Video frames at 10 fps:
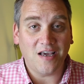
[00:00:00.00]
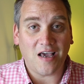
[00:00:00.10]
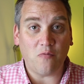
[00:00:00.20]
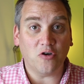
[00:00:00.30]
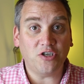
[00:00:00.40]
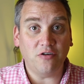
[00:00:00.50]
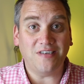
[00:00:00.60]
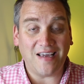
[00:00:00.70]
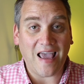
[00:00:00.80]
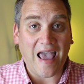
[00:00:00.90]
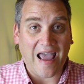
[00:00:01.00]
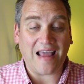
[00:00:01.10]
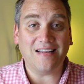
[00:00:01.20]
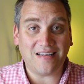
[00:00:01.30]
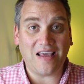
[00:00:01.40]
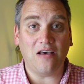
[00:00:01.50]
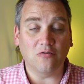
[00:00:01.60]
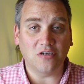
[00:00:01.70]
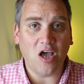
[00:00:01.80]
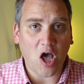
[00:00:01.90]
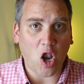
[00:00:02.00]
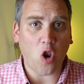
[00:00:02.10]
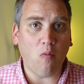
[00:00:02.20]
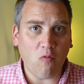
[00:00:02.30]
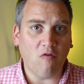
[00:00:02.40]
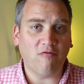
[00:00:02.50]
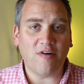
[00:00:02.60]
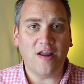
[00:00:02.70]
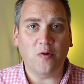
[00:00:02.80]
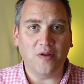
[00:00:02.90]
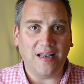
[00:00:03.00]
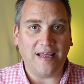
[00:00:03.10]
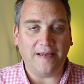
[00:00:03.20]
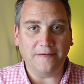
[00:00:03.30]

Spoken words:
and we're shooting handheld a lot more frequently.